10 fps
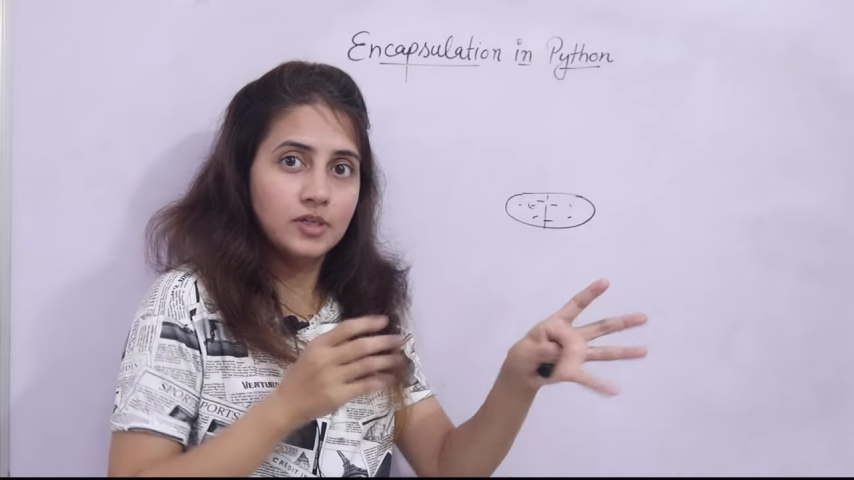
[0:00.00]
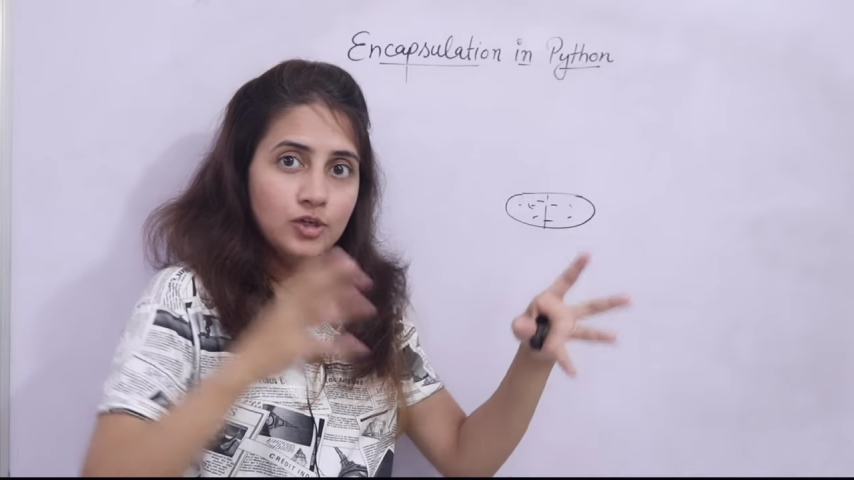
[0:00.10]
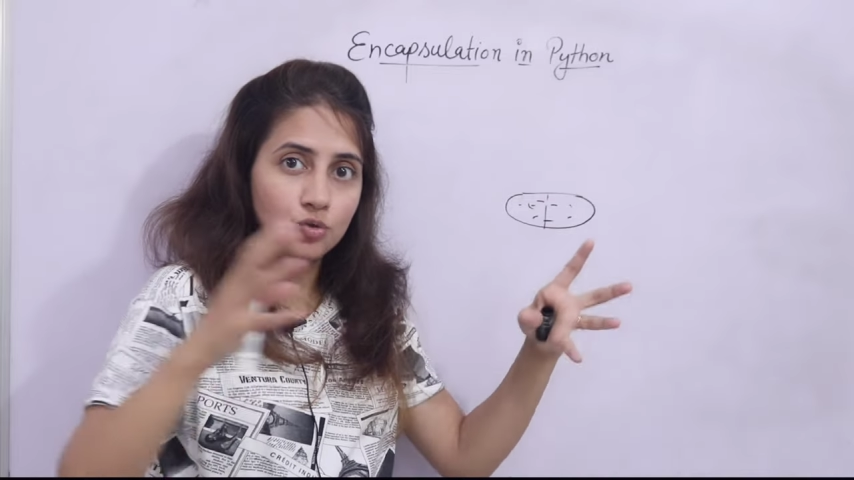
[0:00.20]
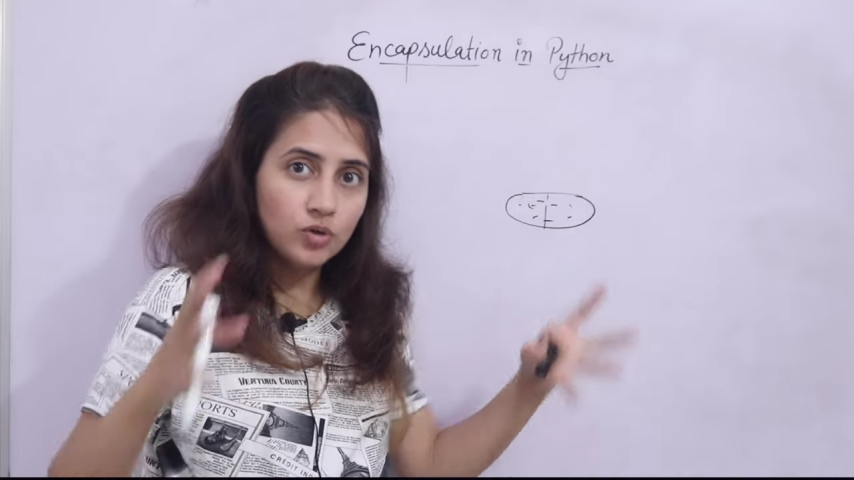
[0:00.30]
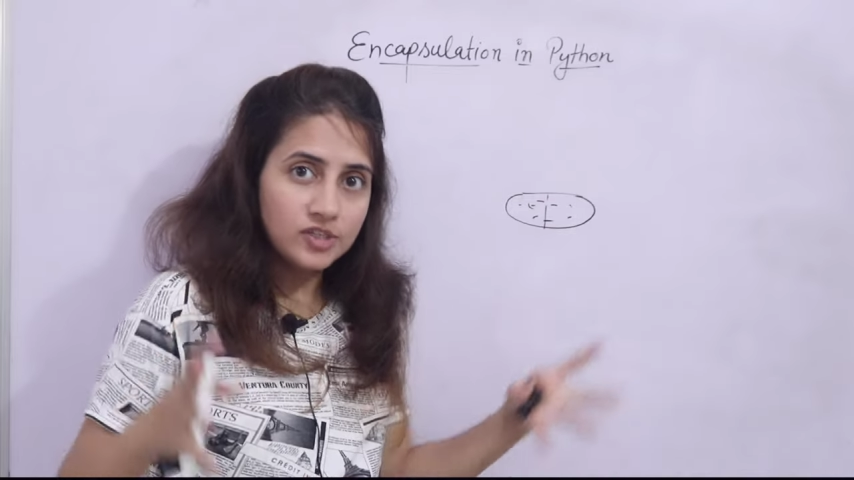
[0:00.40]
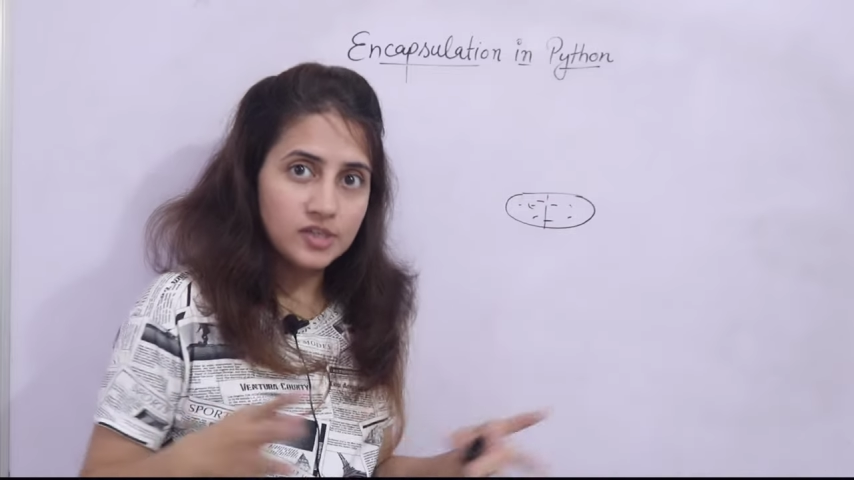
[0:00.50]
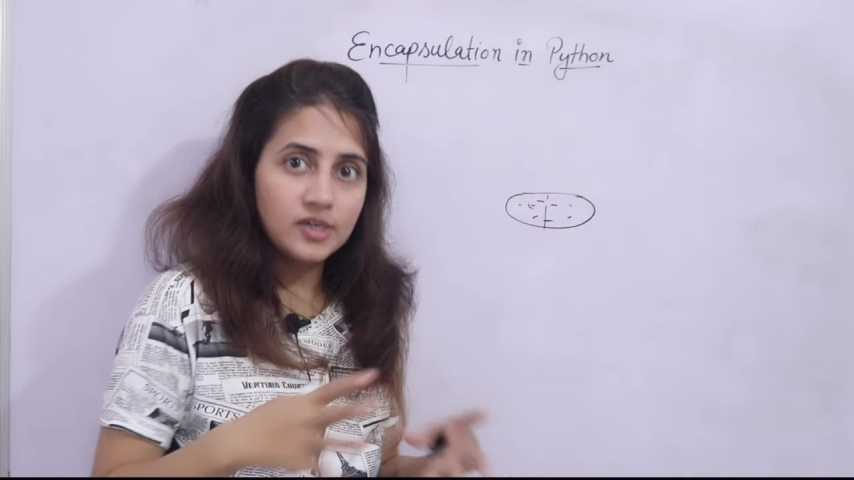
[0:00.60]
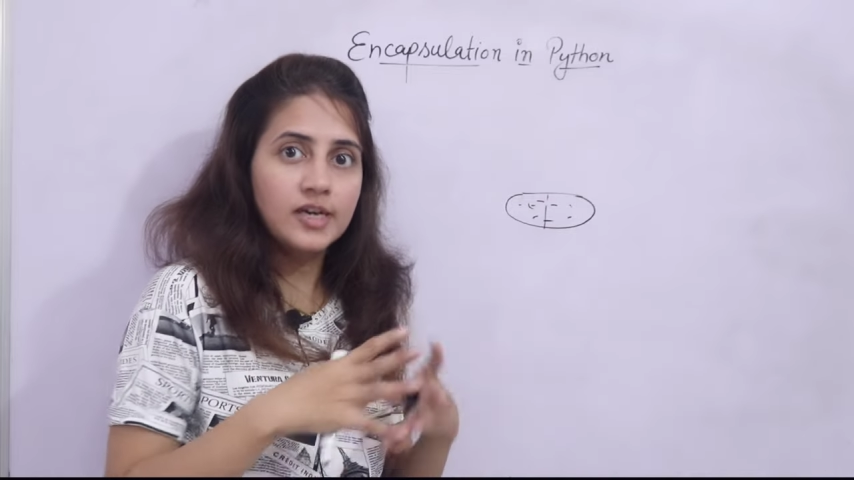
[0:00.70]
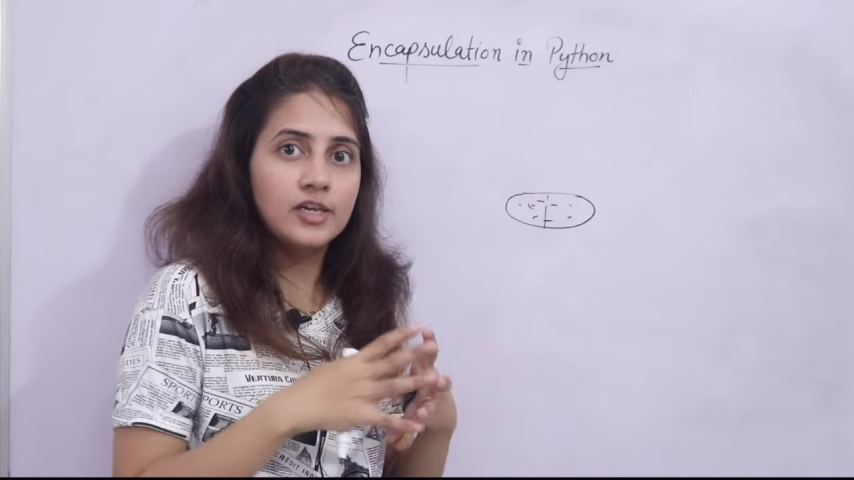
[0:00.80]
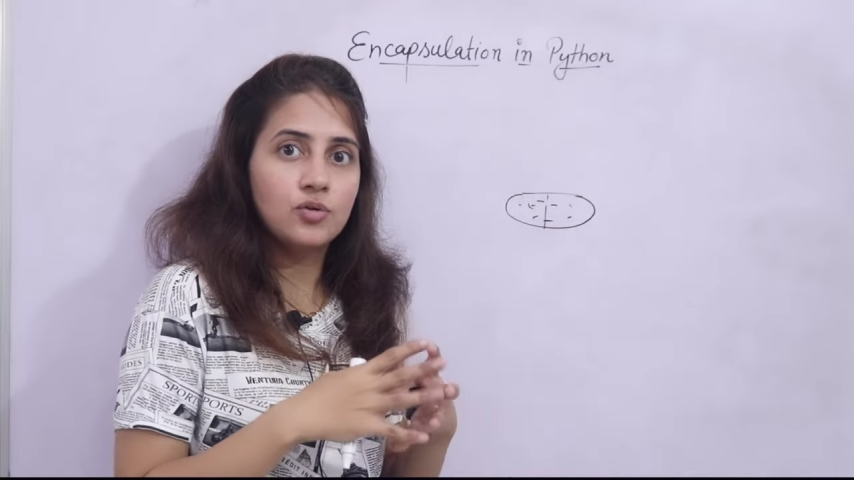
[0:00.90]
into a
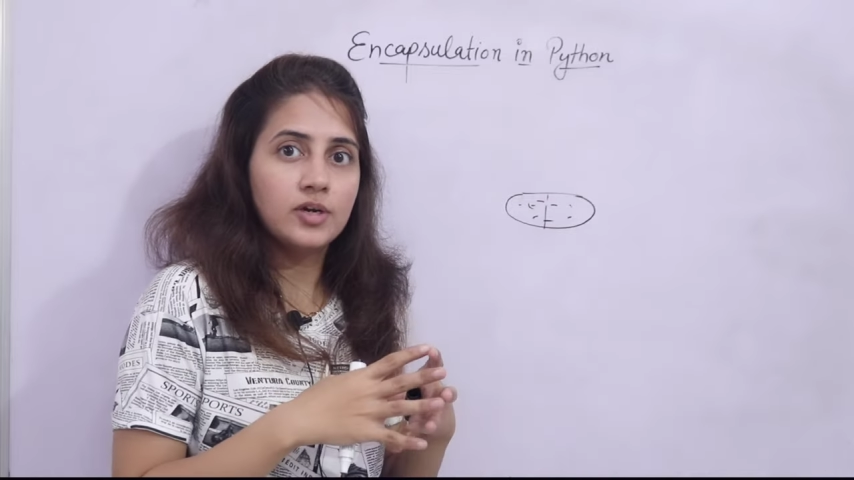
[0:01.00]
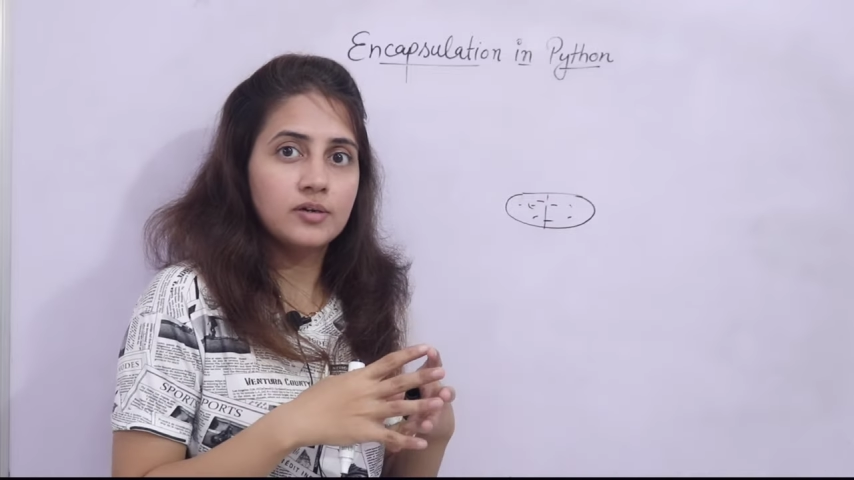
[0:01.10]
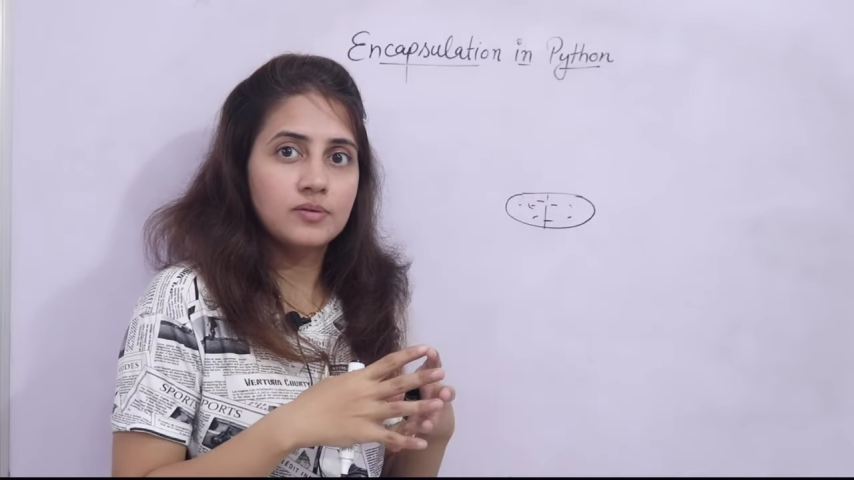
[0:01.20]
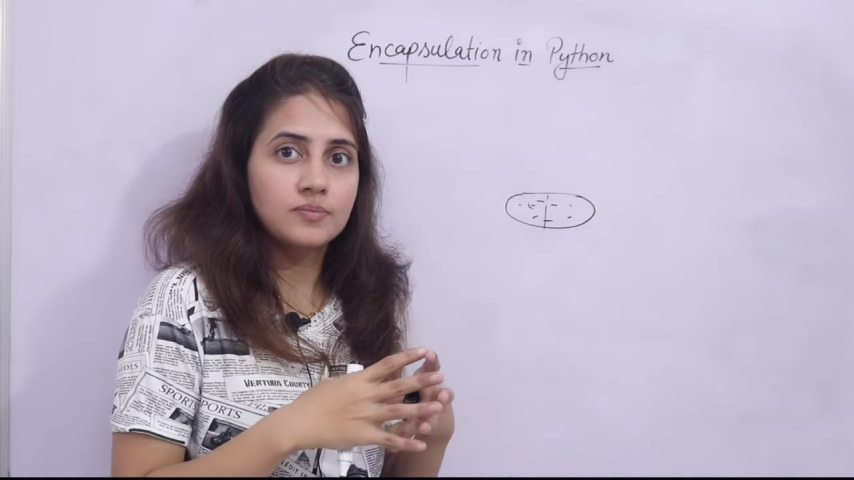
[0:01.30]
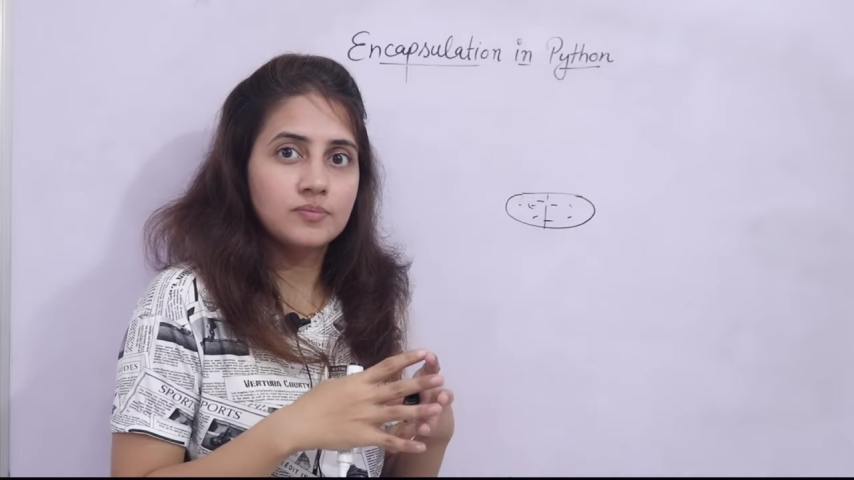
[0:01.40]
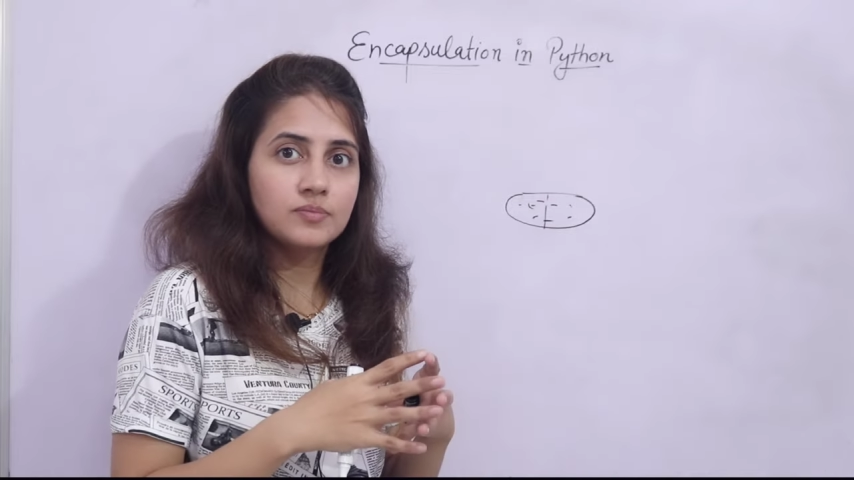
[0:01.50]
single unit.